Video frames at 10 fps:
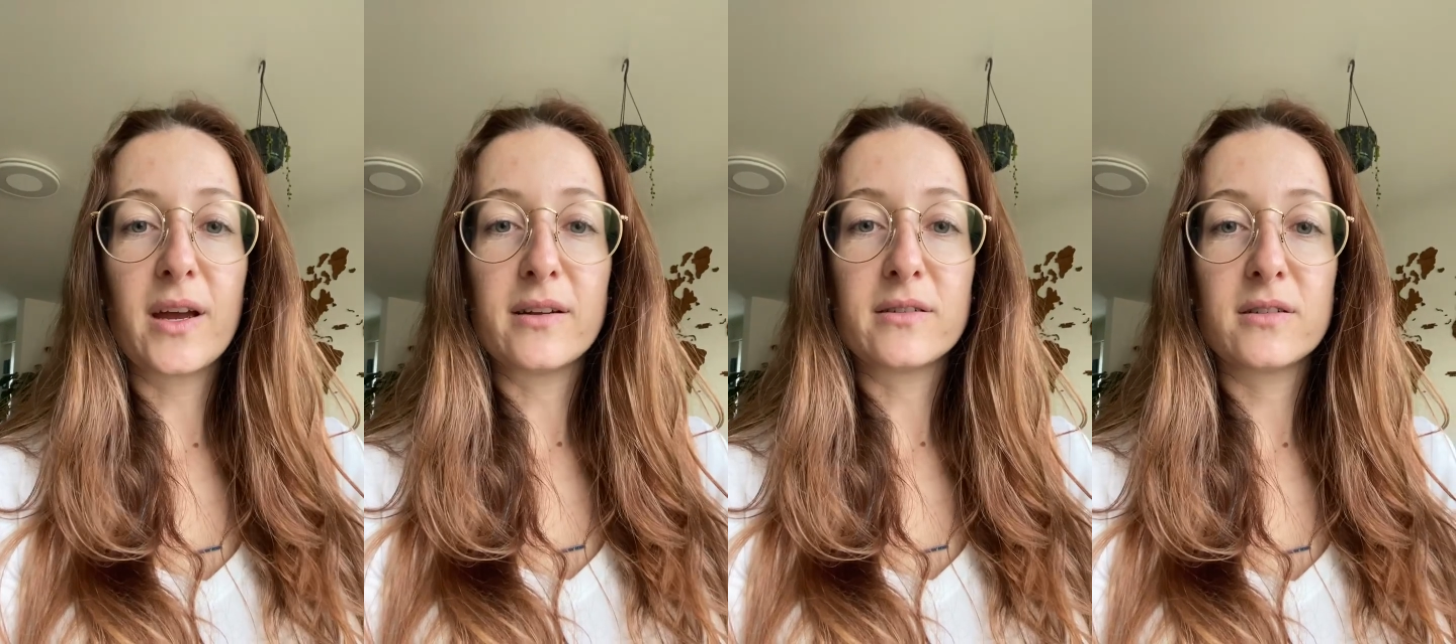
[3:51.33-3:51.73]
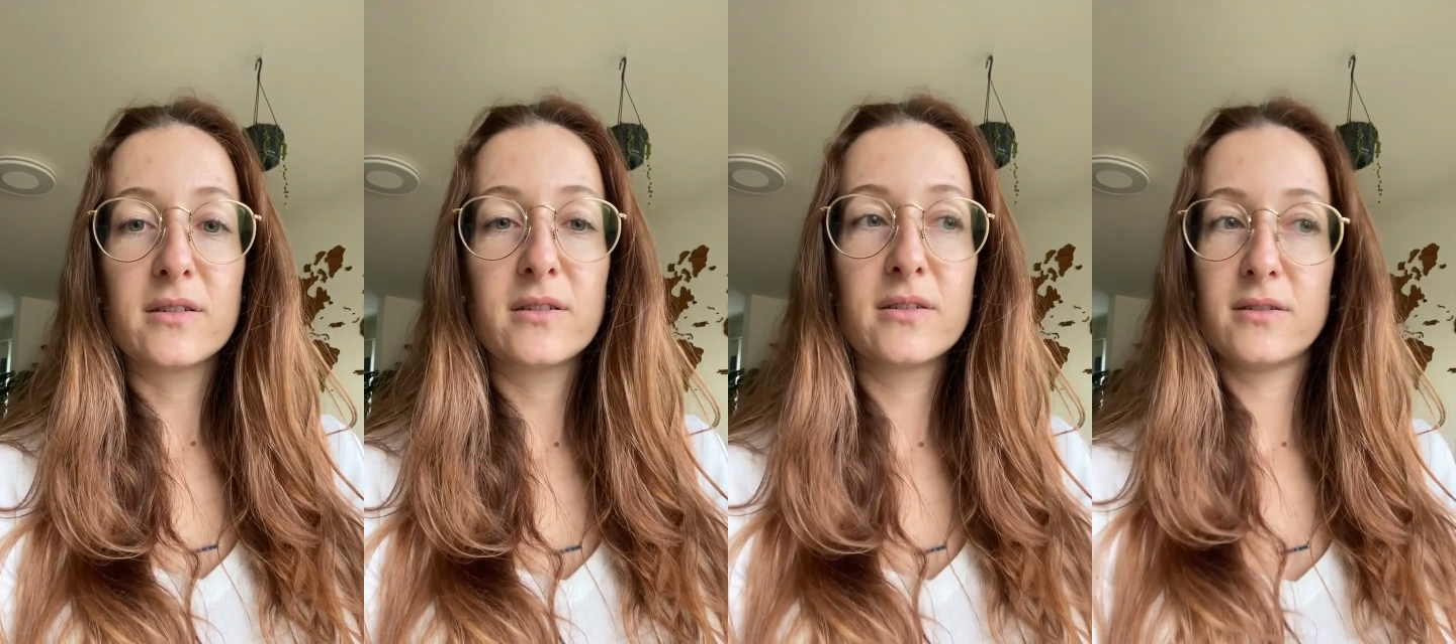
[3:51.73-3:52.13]
and
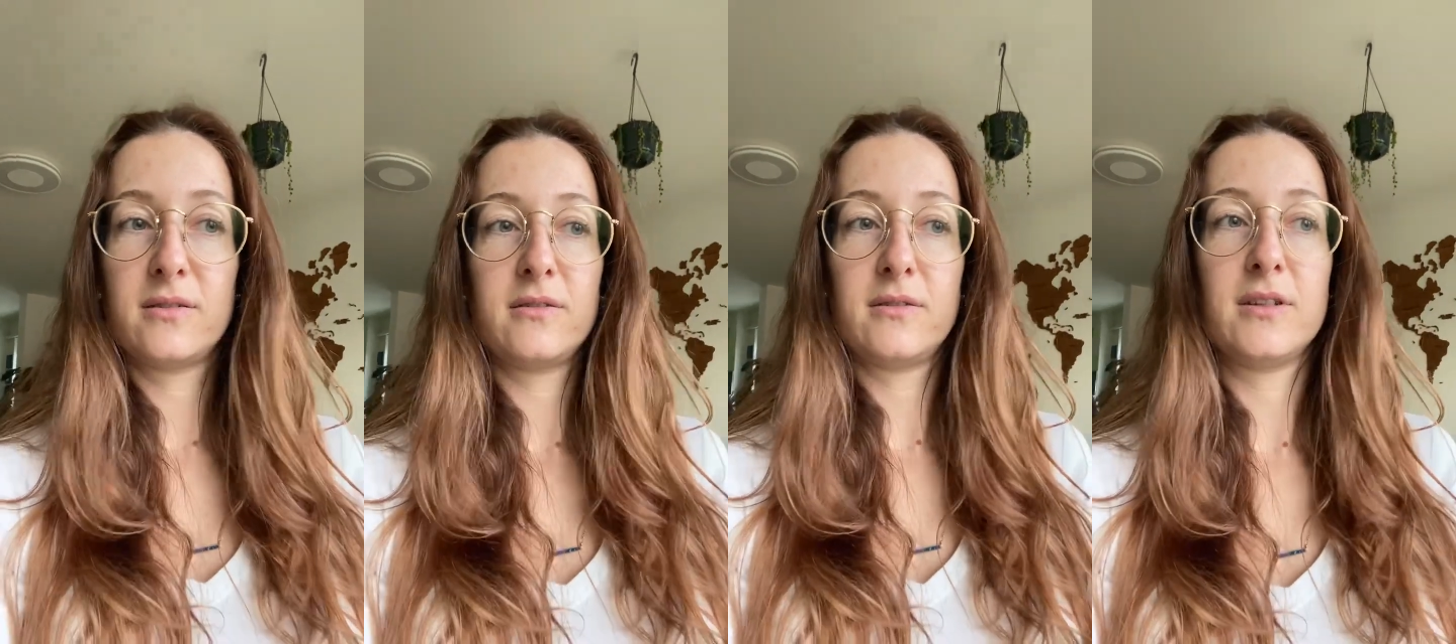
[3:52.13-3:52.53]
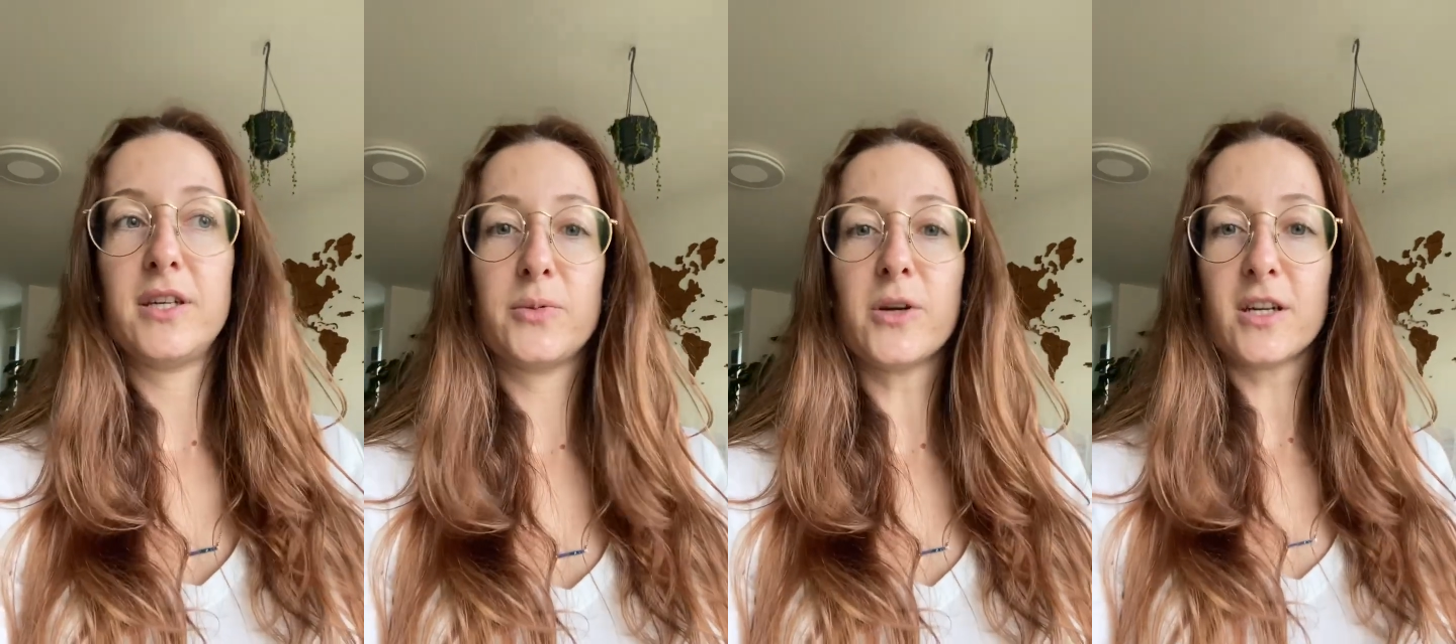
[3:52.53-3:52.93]

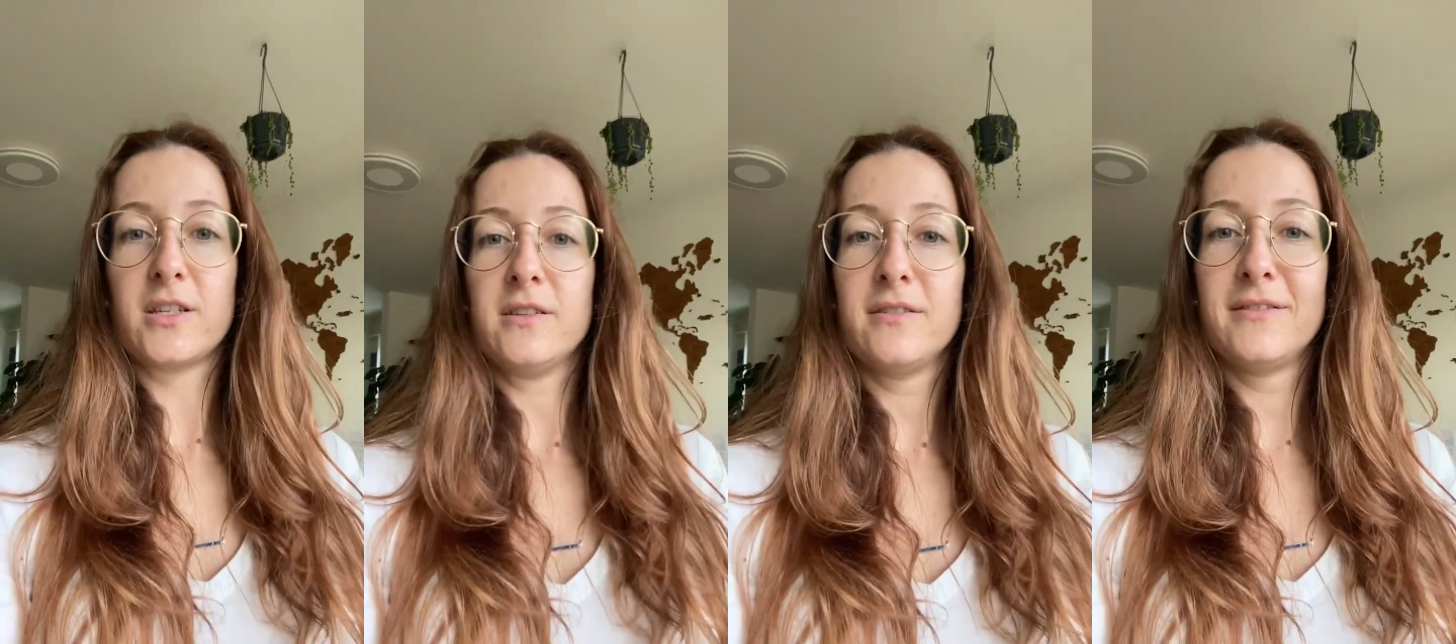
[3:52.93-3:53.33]
it worked.